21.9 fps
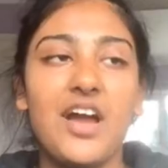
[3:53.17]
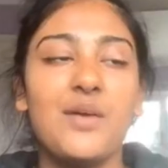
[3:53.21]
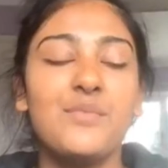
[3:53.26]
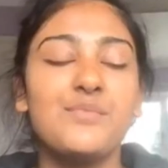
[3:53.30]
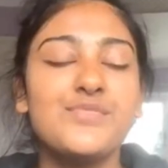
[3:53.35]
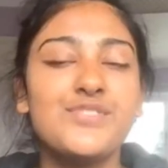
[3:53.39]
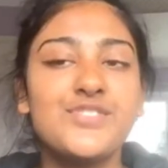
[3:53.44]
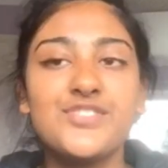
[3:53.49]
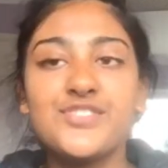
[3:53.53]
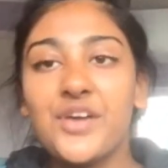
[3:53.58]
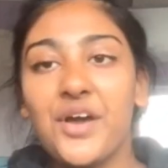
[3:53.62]
I'm
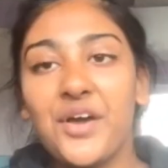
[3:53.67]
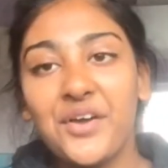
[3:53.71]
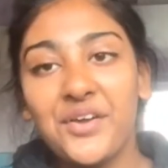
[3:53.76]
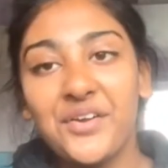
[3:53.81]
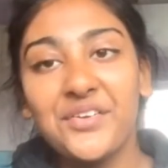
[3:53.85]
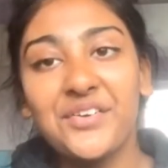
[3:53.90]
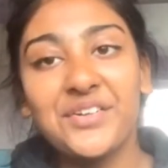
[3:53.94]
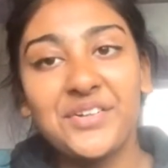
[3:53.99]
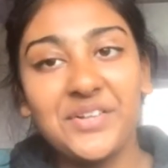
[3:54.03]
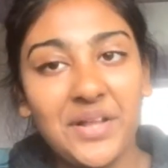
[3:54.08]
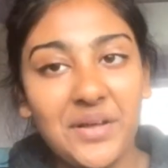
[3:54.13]
so
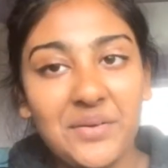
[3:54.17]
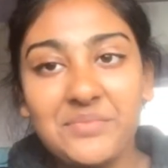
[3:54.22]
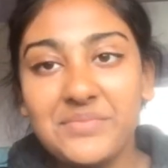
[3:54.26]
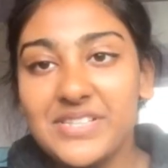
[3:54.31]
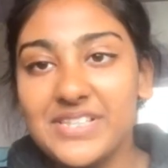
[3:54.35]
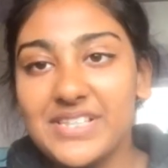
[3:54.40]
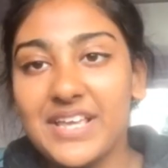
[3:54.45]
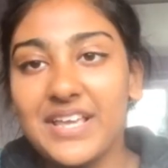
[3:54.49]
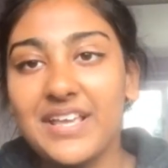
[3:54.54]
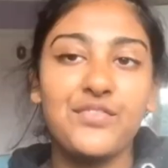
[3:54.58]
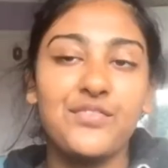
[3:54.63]

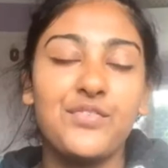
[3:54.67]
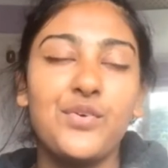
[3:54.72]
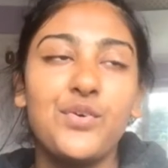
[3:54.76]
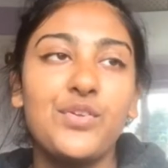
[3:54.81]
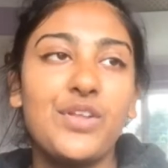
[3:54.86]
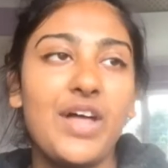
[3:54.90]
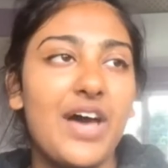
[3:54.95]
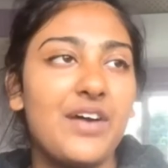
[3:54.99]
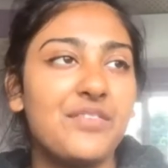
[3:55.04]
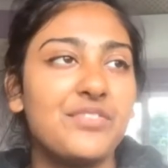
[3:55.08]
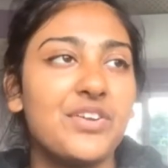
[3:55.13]
clumsy,
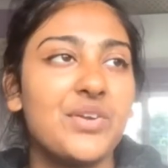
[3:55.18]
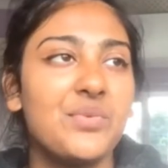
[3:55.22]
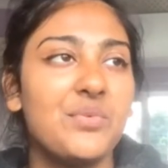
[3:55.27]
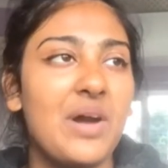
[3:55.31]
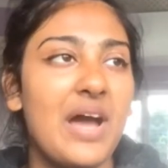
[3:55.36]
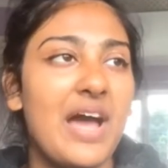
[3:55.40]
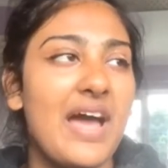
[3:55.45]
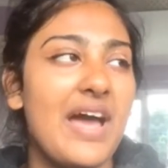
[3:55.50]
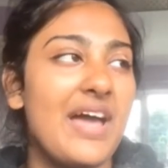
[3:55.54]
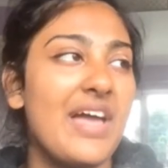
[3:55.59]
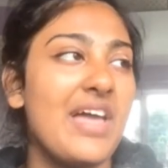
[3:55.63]
fall
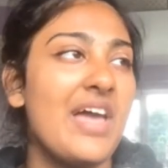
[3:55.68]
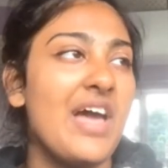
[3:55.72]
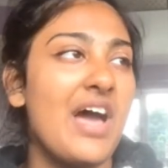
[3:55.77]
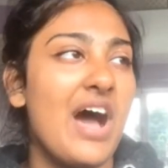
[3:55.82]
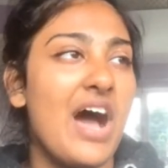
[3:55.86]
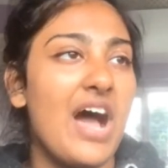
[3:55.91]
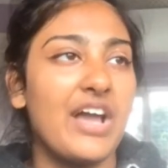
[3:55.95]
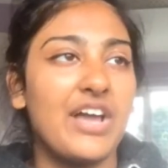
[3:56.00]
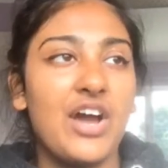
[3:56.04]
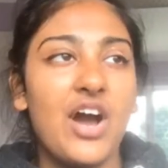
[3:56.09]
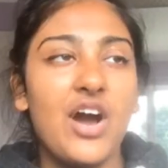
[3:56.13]
everywhere,
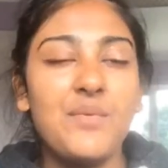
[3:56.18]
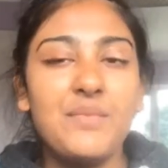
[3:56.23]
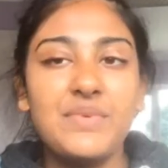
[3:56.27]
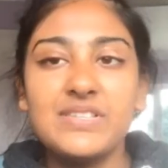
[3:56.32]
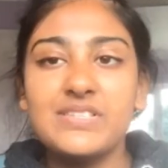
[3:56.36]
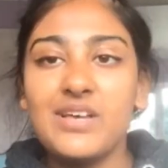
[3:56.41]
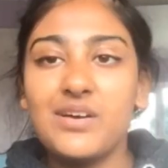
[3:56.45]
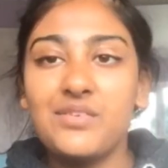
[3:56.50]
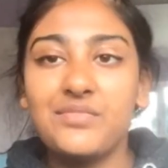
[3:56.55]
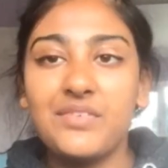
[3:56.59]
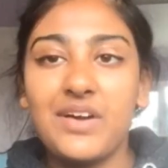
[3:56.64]
I cut
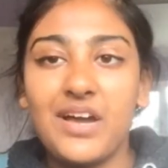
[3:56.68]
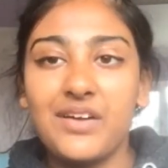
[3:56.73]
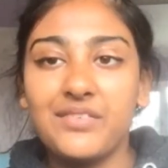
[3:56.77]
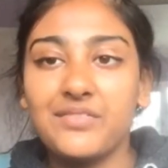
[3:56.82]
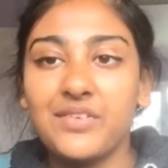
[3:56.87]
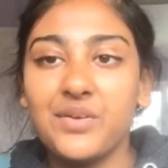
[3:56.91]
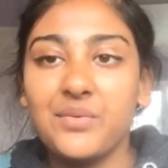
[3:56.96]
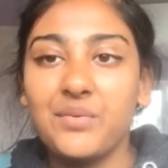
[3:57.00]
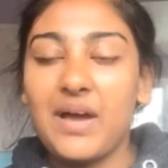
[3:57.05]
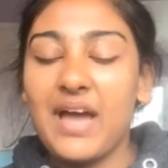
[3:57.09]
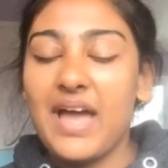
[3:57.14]
myself
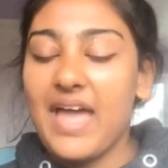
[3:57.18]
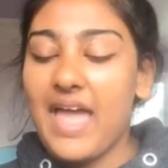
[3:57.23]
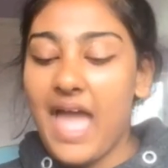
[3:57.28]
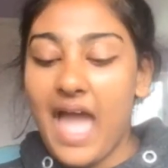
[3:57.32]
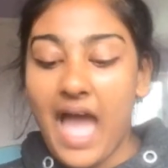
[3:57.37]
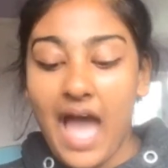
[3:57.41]
everywhere, it